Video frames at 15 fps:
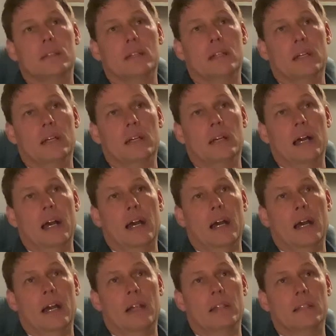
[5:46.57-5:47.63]

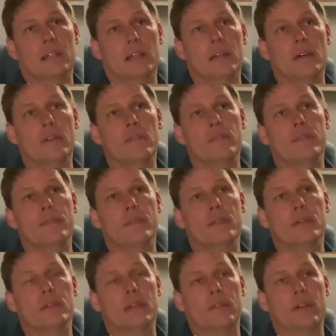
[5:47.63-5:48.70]
I love,
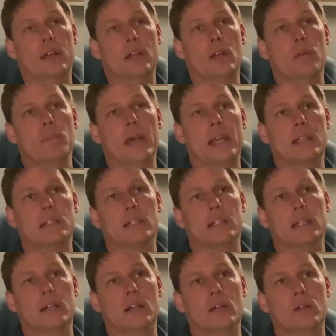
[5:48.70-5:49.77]
if I go back to
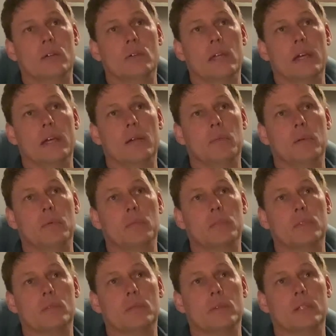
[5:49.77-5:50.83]
the old
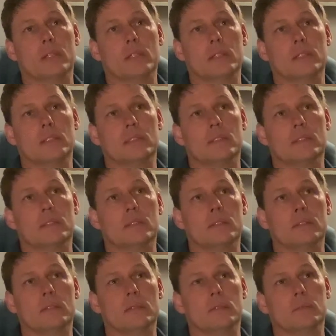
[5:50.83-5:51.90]
albums, was
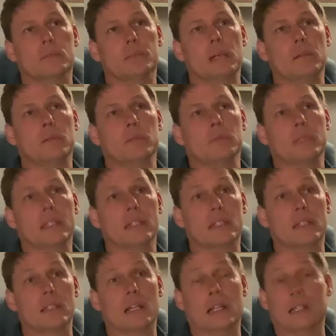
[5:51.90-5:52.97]
probably,
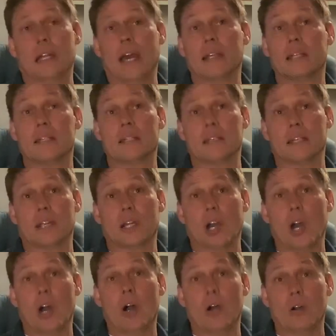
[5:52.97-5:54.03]
I liked The
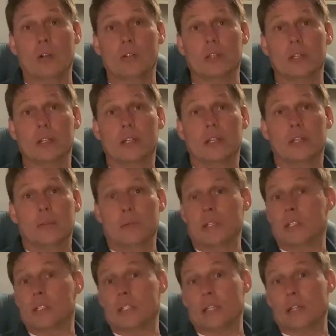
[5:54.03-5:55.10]
Call,
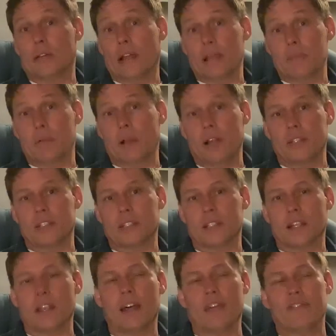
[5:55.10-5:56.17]
which is a great project. It's
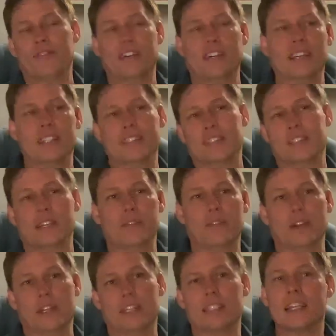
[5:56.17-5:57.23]
a lot of fun stuff
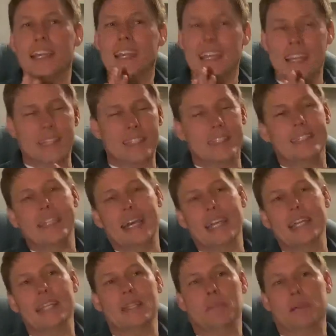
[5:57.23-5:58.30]
on it. It's
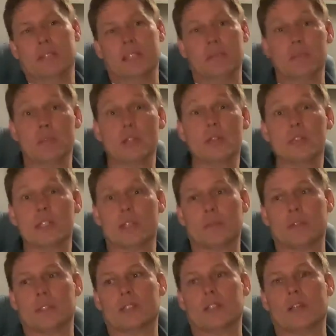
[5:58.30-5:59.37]
dated, but the music
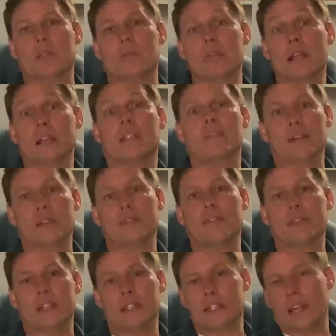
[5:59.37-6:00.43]
was so relevant
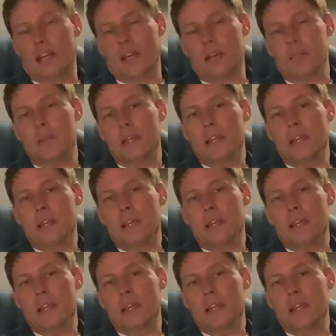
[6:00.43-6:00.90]
for the time.